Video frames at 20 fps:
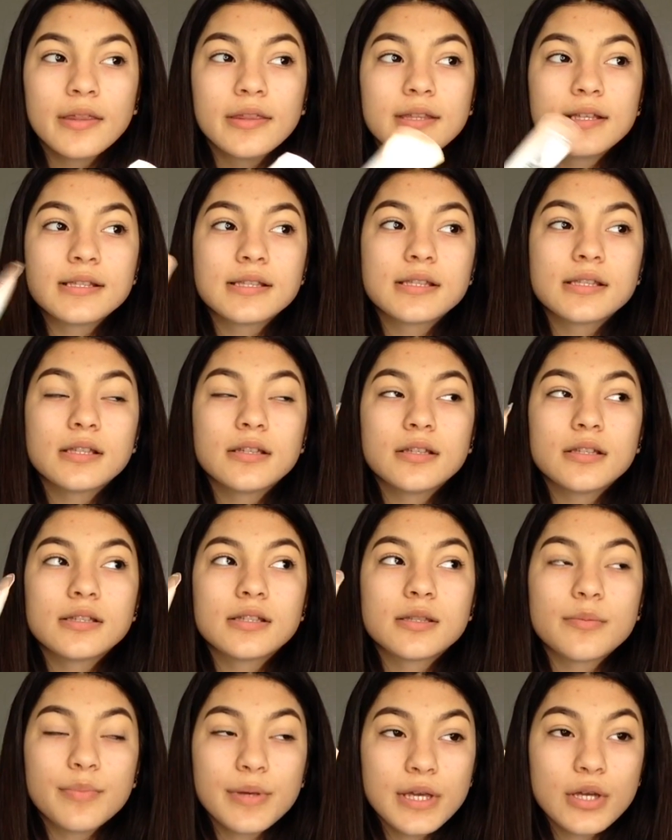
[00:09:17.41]
This
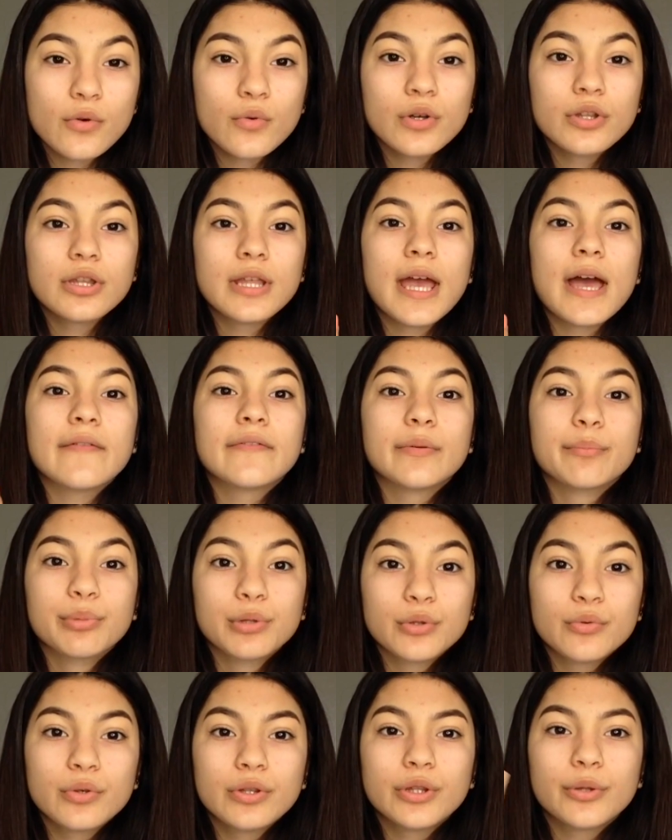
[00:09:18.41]
is the pink one. They have a
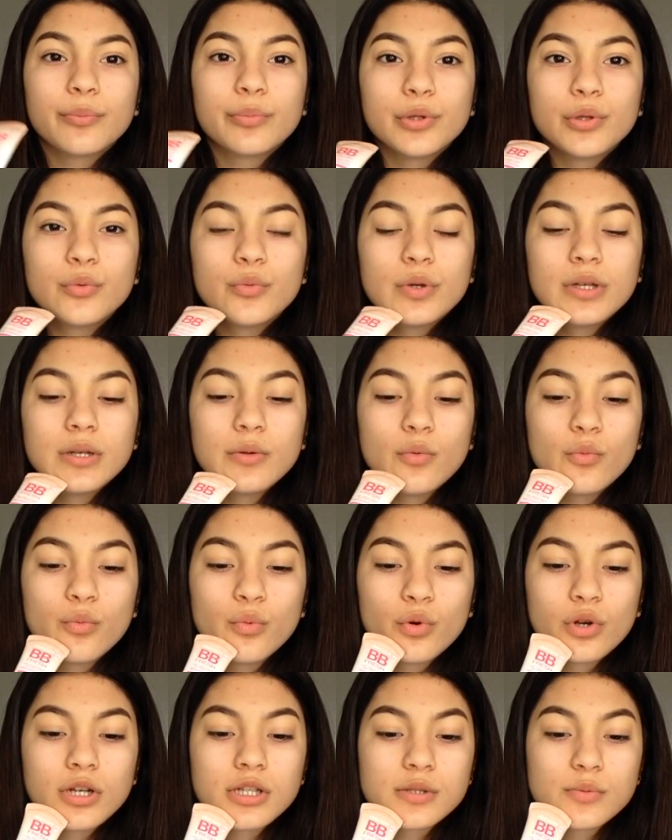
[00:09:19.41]
blue one. The blue one
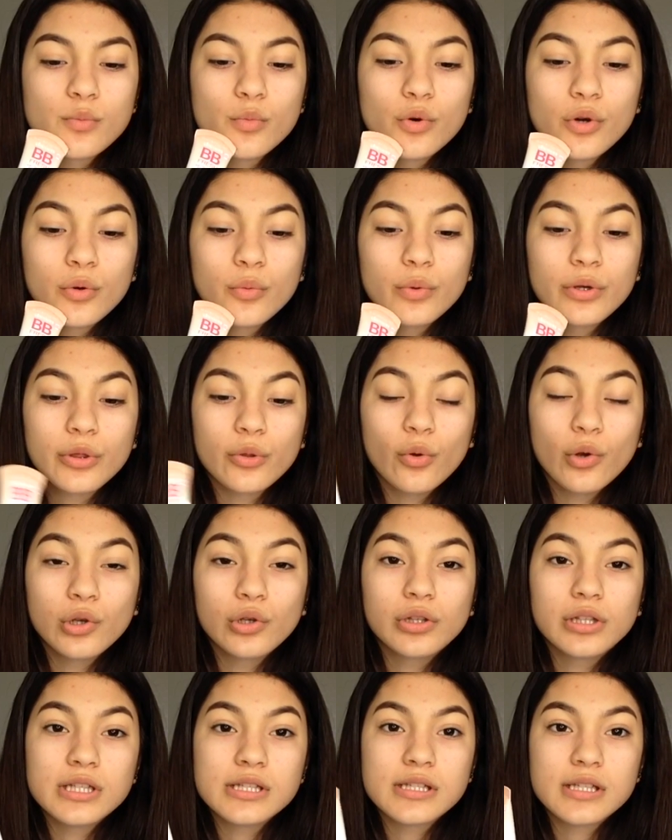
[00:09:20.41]
works more with
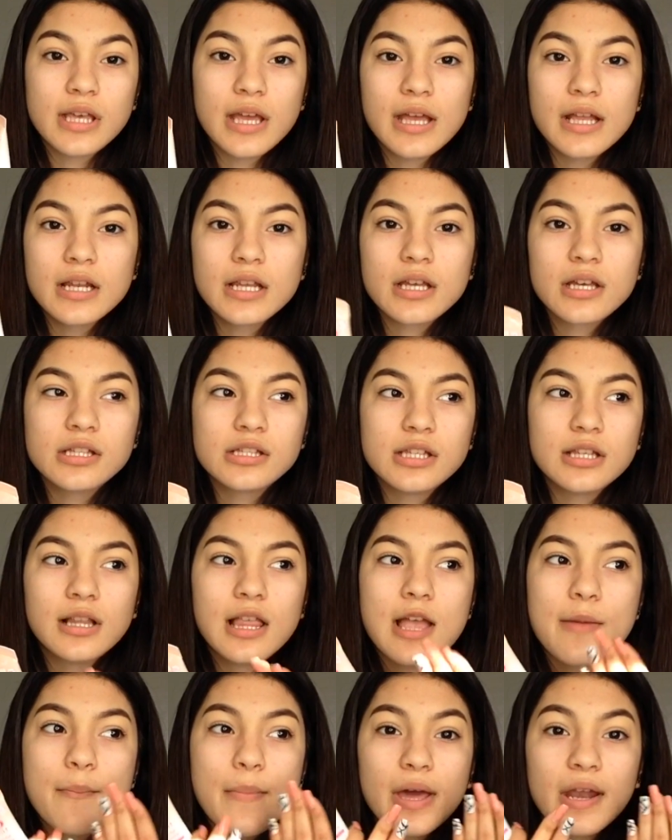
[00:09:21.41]
oily skin because it
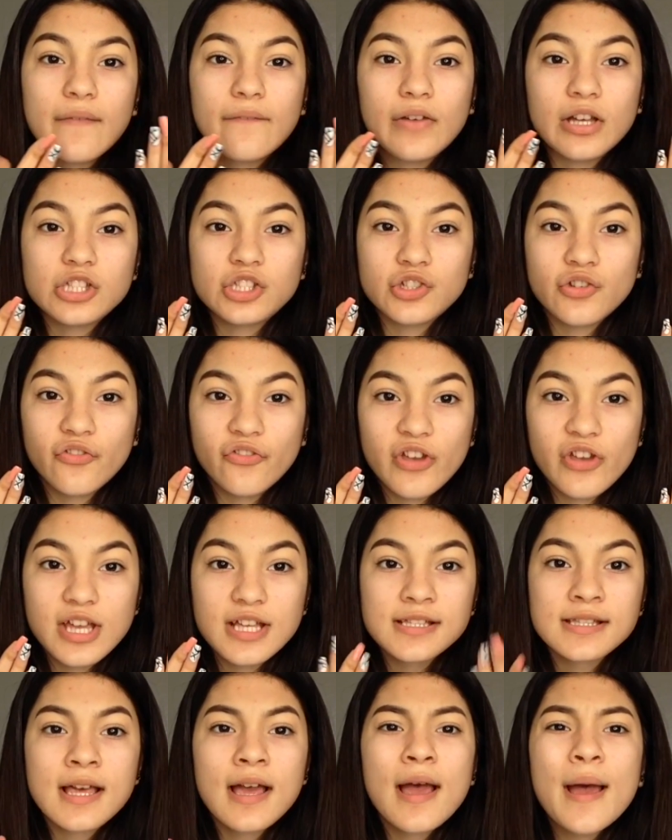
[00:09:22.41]
like mattifies your
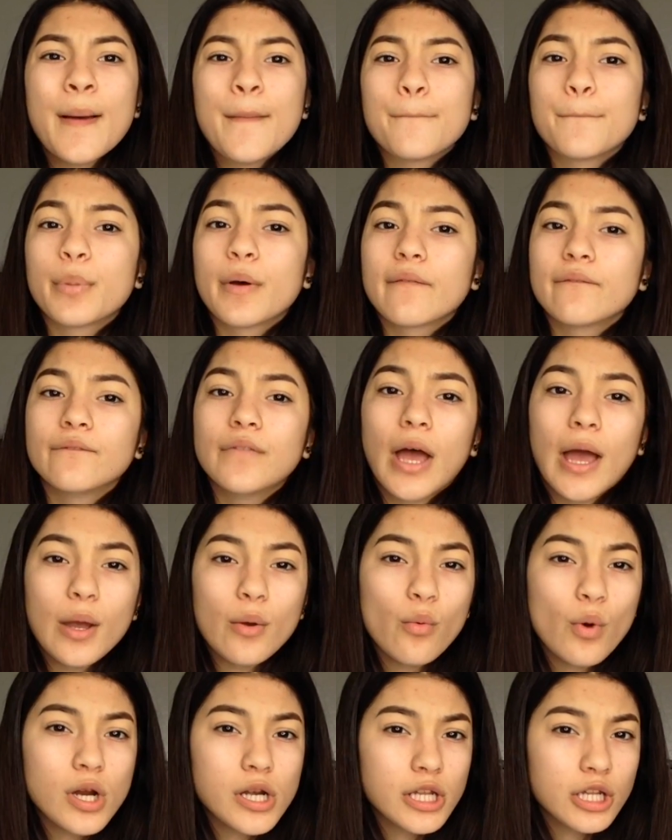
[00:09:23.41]
face. But I
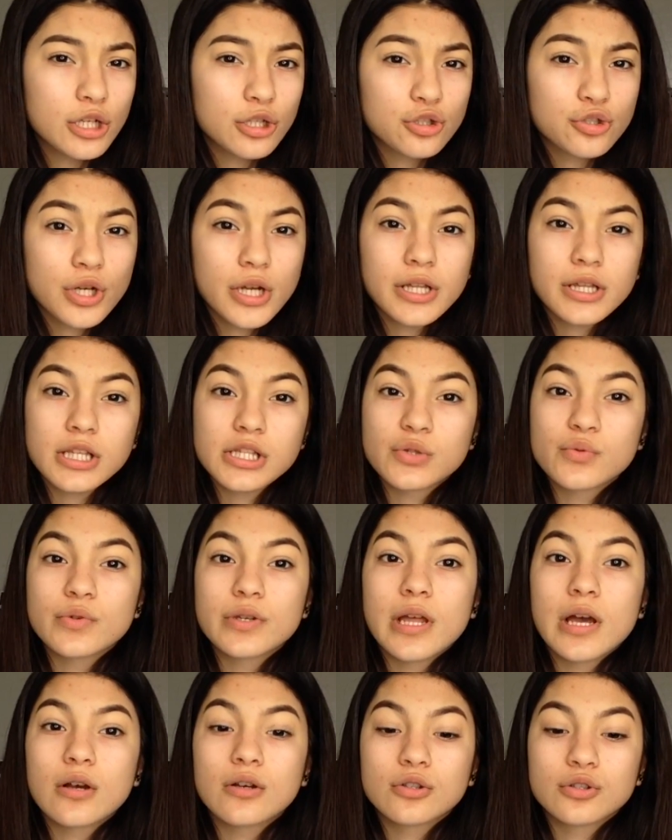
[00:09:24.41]
wanted to try this
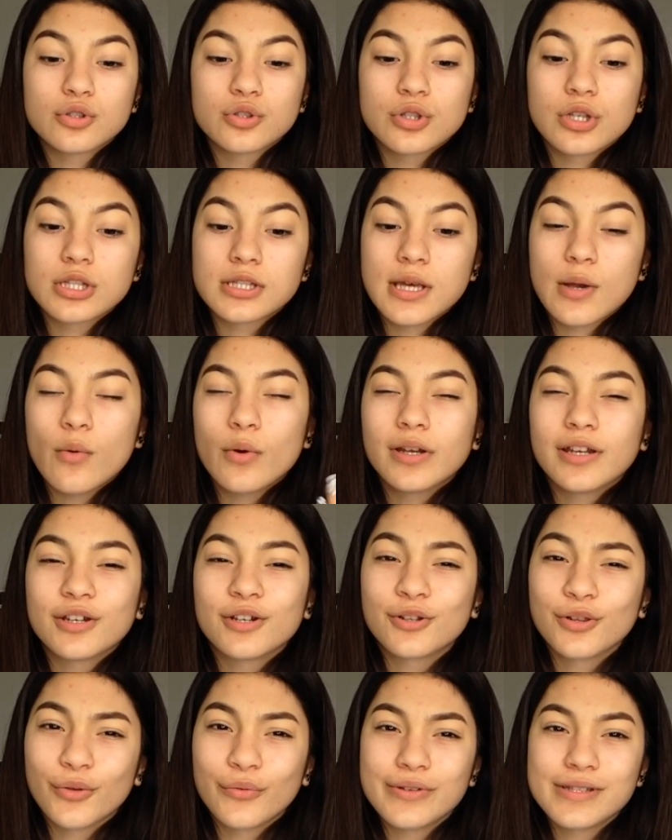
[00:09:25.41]
one out because I
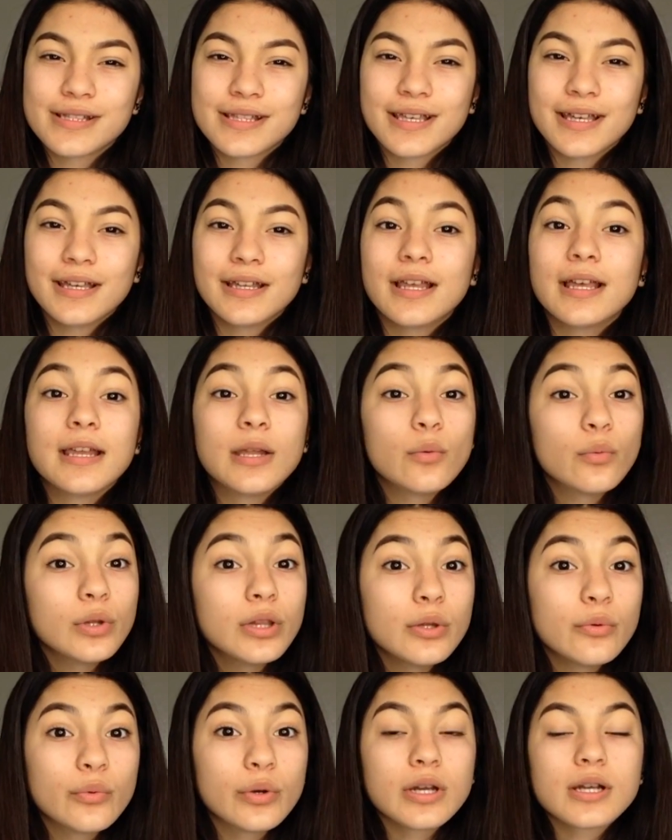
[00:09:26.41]
wanted glowy skin, and it
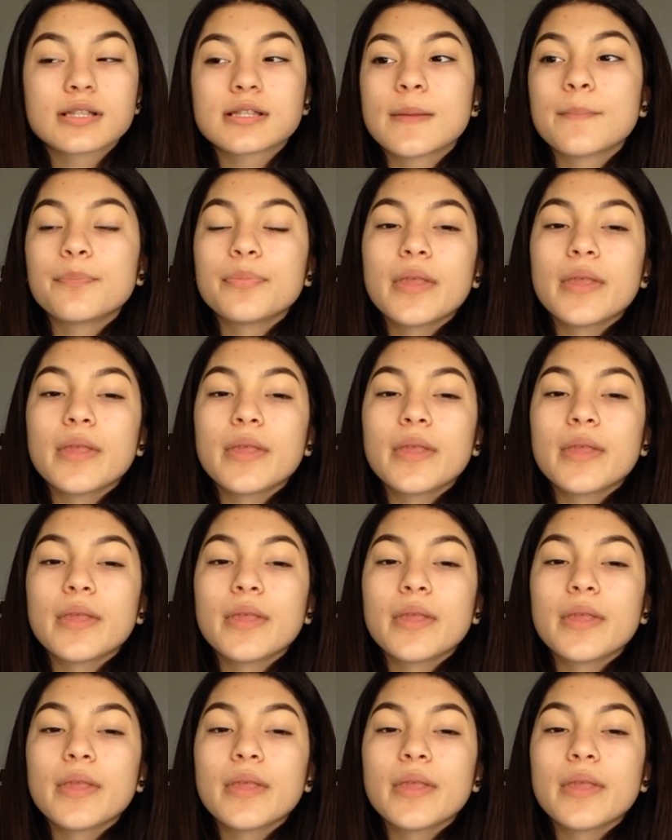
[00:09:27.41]
really works.